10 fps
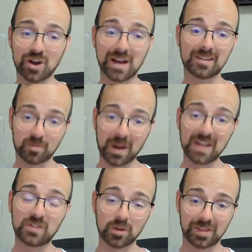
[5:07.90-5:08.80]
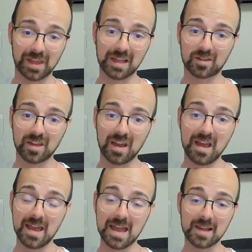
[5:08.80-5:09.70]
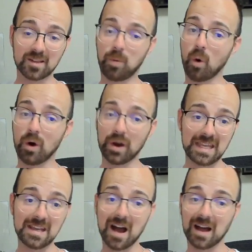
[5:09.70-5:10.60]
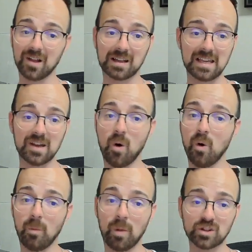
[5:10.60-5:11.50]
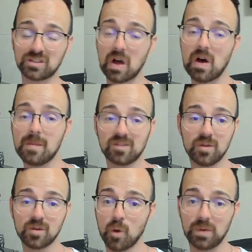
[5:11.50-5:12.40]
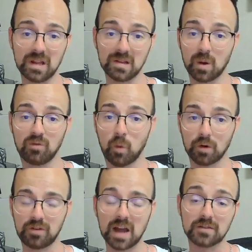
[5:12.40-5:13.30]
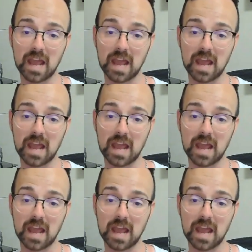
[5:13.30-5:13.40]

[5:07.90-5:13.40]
grade, despite those things, is, boy, he got lucky a whole bunch of times in those opening, 4 or 5